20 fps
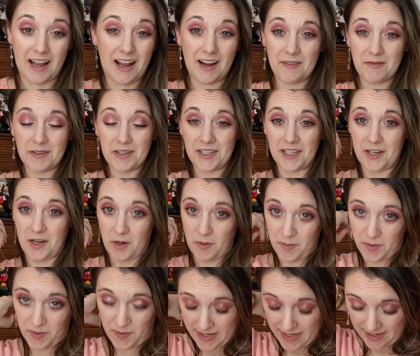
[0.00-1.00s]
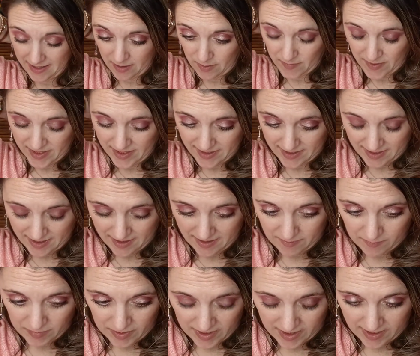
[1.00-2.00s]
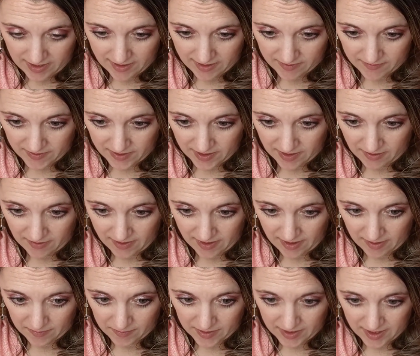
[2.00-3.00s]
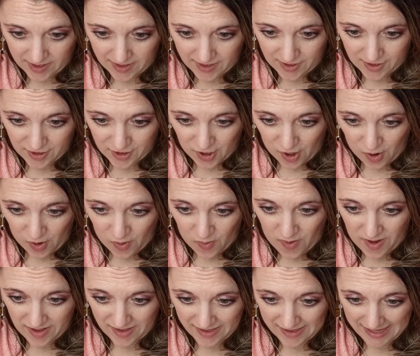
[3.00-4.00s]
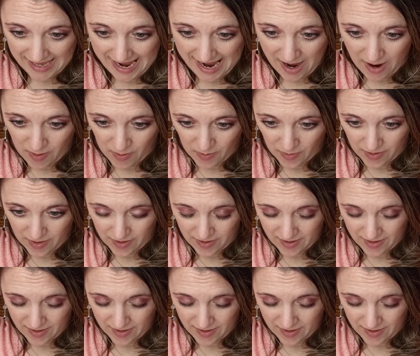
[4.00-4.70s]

I really hope you can't hear my son playing his video games. He is so loud.